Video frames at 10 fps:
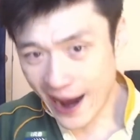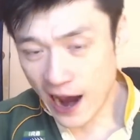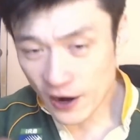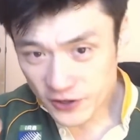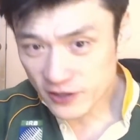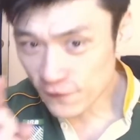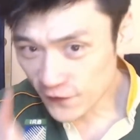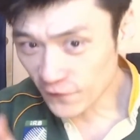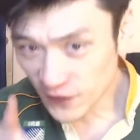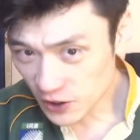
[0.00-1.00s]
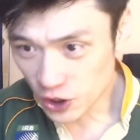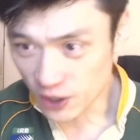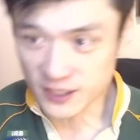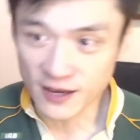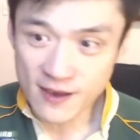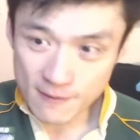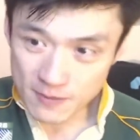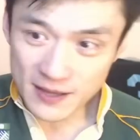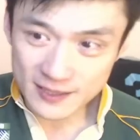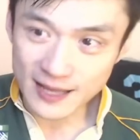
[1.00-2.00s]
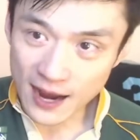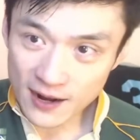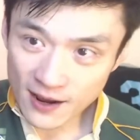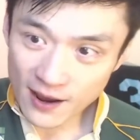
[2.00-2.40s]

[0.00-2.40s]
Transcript: under the 15 jersey means that